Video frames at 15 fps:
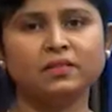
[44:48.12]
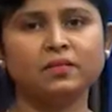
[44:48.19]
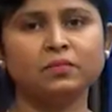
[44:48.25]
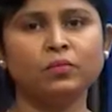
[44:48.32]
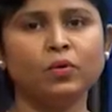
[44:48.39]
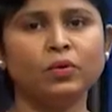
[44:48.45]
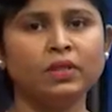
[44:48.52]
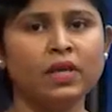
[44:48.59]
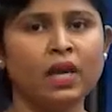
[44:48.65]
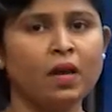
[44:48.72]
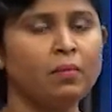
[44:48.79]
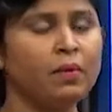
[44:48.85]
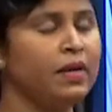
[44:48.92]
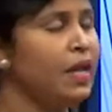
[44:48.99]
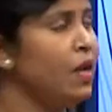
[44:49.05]
Both
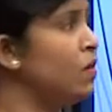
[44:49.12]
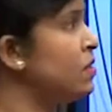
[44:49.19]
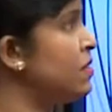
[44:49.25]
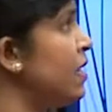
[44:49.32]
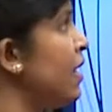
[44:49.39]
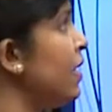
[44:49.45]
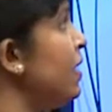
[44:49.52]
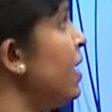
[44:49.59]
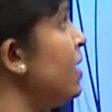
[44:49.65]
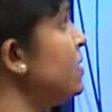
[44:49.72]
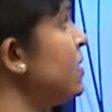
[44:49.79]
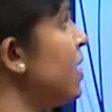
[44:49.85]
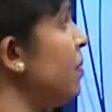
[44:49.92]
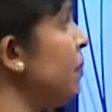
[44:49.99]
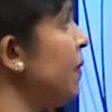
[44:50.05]
carbon dioxide and
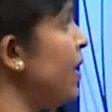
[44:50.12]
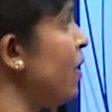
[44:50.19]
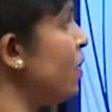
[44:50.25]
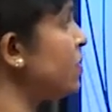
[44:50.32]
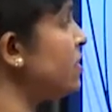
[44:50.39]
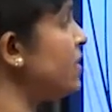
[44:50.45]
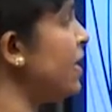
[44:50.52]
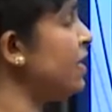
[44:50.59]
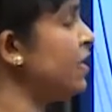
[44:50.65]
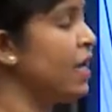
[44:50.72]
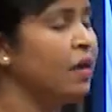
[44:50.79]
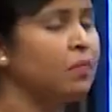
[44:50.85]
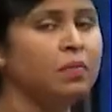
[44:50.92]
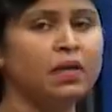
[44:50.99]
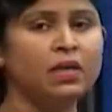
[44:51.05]
sulphur dioxide
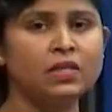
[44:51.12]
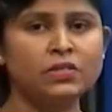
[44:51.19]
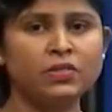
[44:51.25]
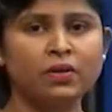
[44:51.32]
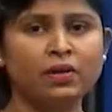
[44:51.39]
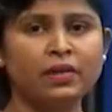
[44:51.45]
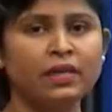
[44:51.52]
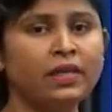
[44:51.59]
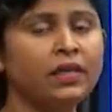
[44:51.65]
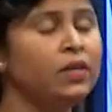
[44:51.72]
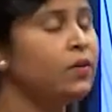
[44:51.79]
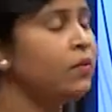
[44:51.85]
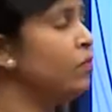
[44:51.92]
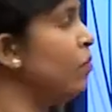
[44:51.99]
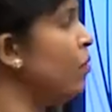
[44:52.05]
can be dissolved in
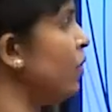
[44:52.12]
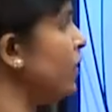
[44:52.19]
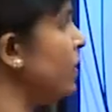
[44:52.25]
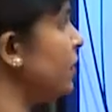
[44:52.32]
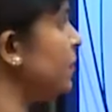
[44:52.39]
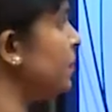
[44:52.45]
water.